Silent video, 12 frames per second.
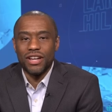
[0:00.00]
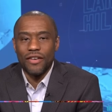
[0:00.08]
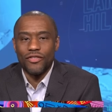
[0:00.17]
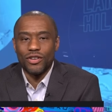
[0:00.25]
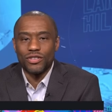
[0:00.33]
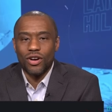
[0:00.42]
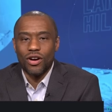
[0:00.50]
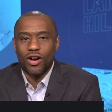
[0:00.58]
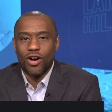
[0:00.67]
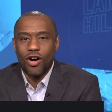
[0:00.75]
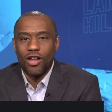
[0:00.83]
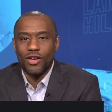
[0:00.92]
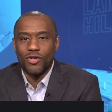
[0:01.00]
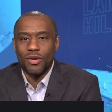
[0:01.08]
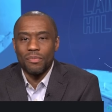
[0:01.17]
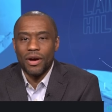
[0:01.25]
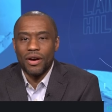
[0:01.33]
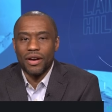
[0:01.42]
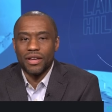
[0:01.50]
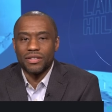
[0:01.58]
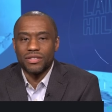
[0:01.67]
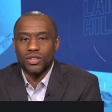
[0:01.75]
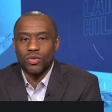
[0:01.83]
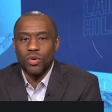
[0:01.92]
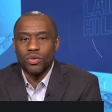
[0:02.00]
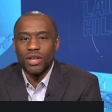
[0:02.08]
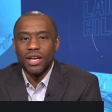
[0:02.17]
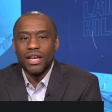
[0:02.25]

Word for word: governors are calling on Americans to, quote,